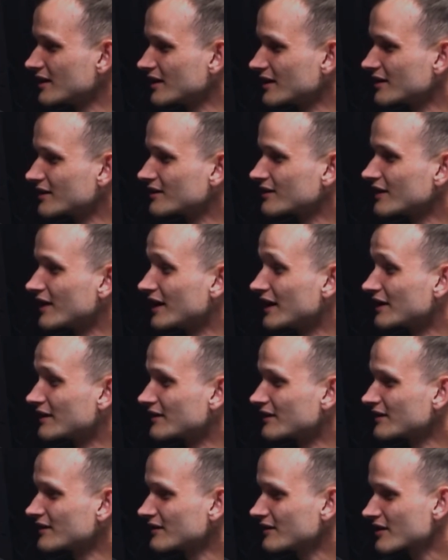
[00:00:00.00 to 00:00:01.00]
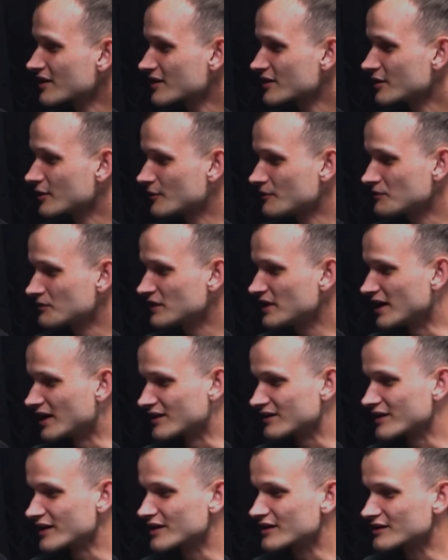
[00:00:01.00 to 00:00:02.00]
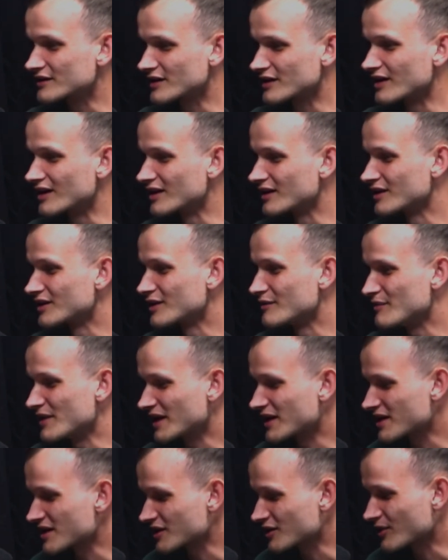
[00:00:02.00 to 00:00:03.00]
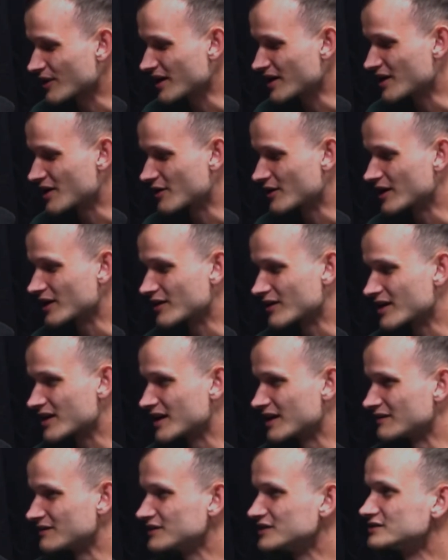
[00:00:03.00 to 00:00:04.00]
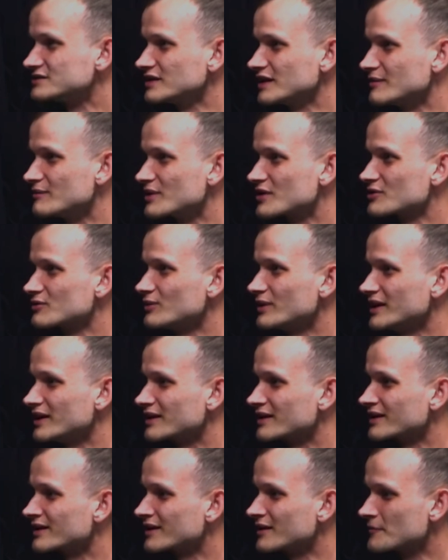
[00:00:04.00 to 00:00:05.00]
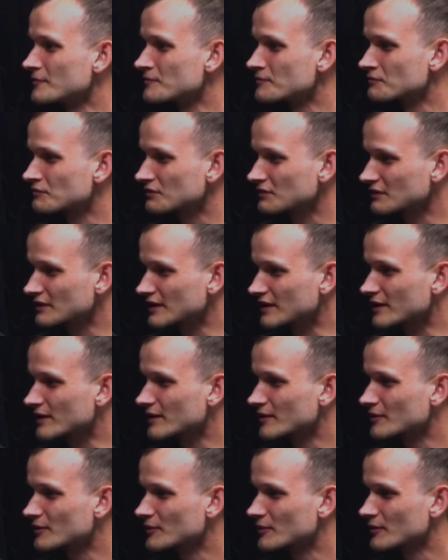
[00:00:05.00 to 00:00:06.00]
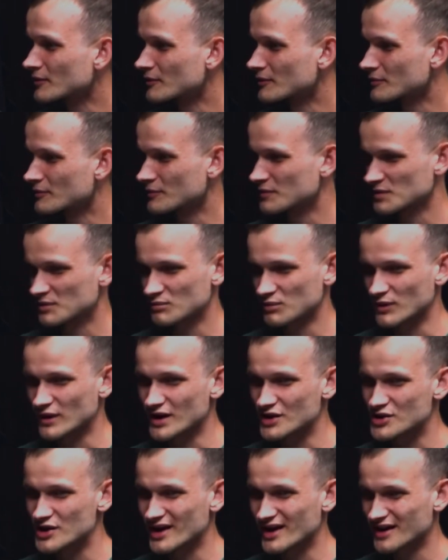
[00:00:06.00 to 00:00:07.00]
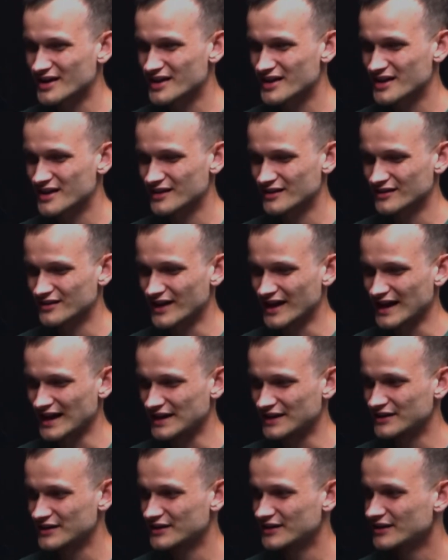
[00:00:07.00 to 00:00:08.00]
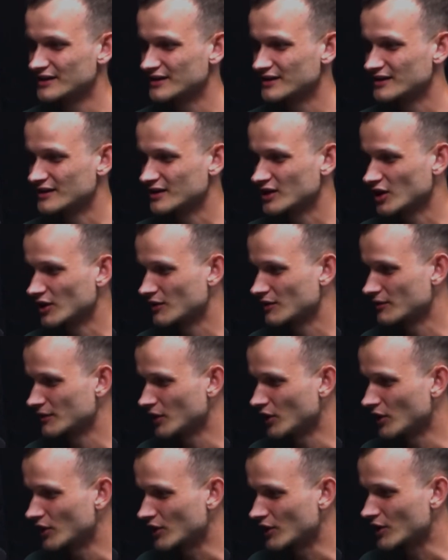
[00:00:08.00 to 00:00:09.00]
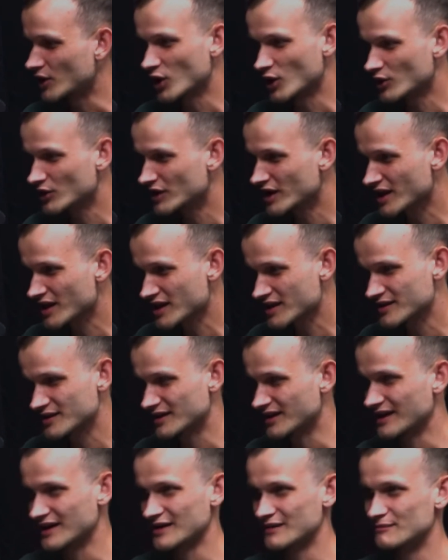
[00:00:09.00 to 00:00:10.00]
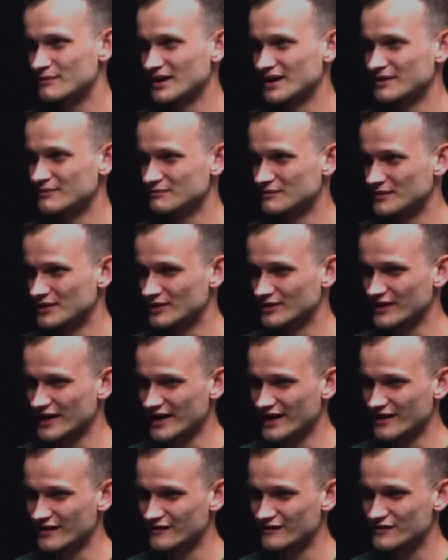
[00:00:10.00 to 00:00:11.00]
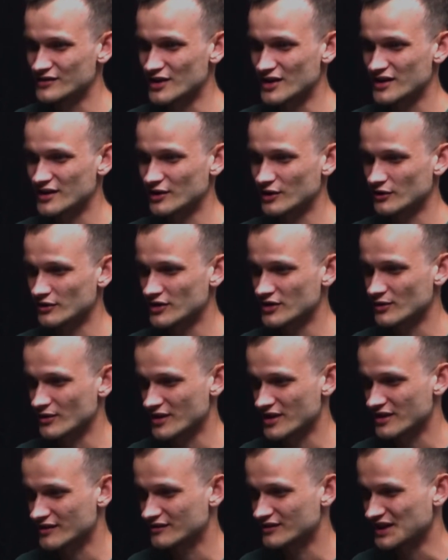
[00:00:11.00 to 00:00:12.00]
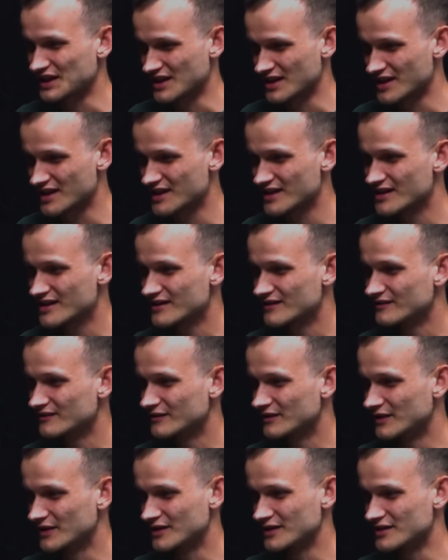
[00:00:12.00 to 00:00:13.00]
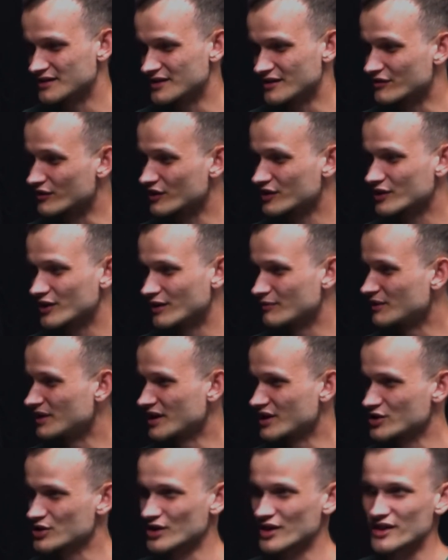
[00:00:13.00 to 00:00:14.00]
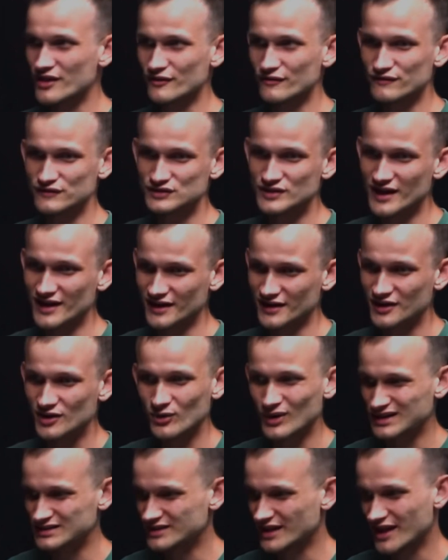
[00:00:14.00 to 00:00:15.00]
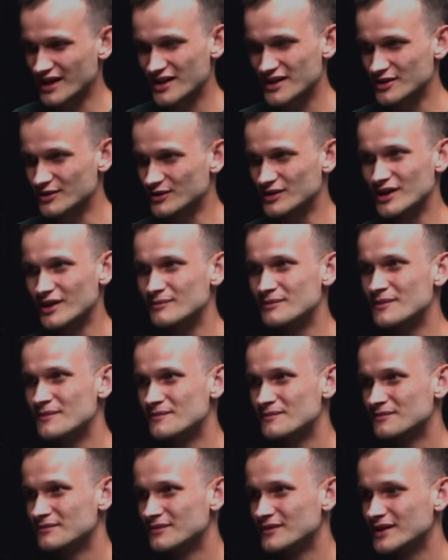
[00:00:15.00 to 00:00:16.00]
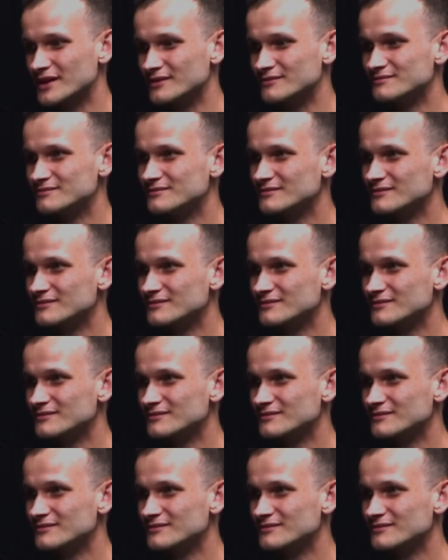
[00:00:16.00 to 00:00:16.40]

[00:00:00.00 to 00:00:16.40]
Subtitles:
And then, so yeah, I think the biggest gray area is definitely between like projects that are earnest but they have just all sorts of these like different combinations of flawed qualities to them. Yeah.